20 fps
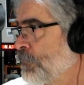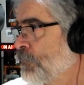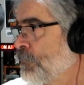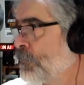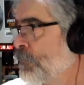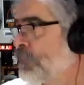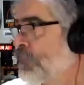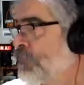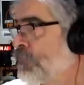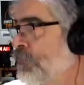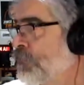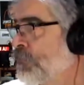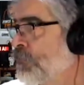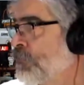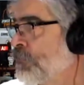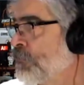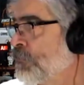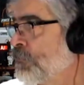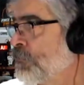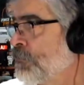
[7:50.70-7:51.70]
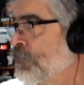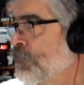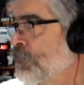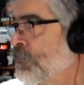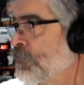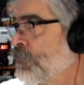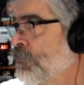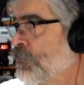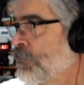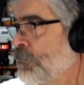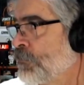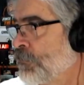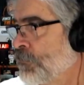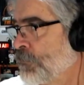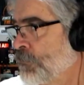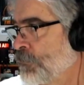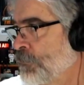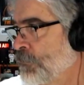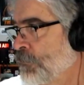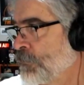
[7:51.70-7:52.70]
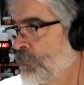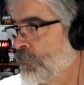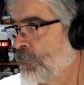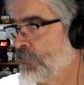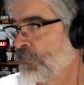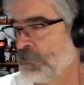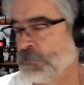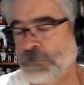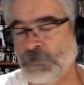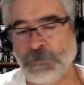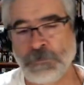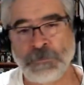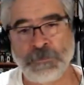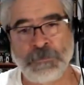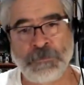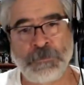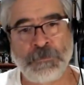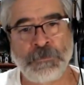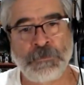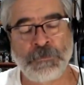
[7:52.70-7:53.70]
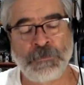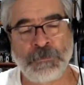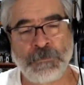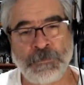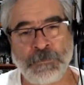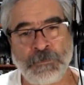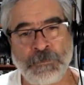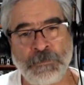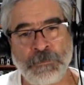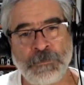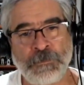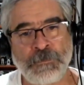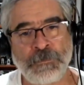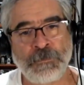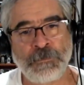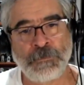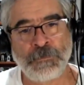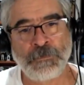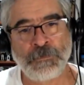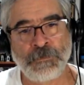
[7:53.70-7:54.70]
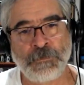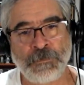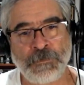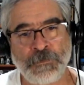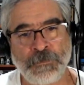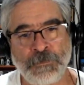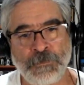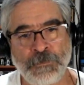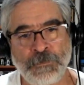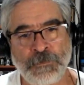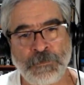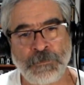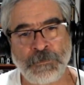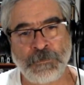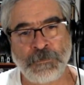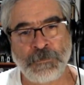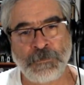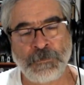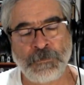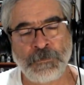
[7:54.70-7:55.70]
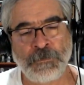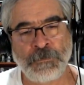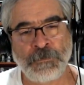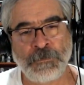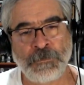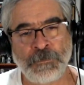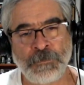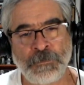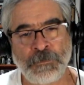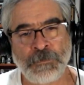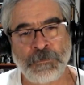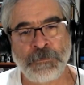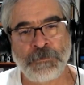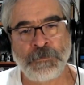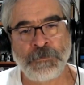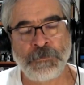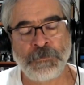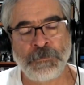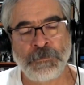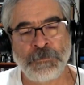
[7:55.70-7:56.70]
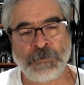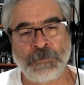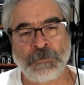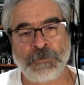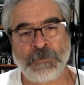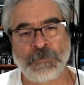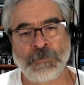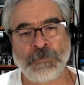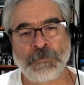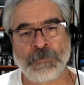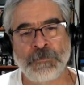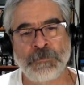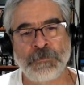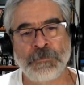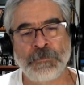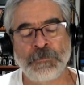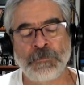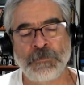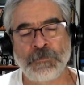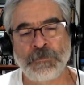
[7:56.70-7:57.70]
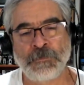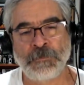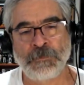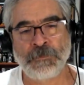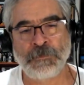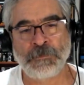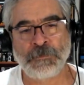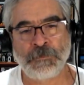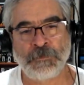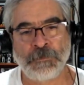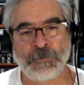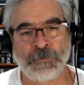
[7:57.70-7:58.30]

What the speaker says: The person shown says nothing.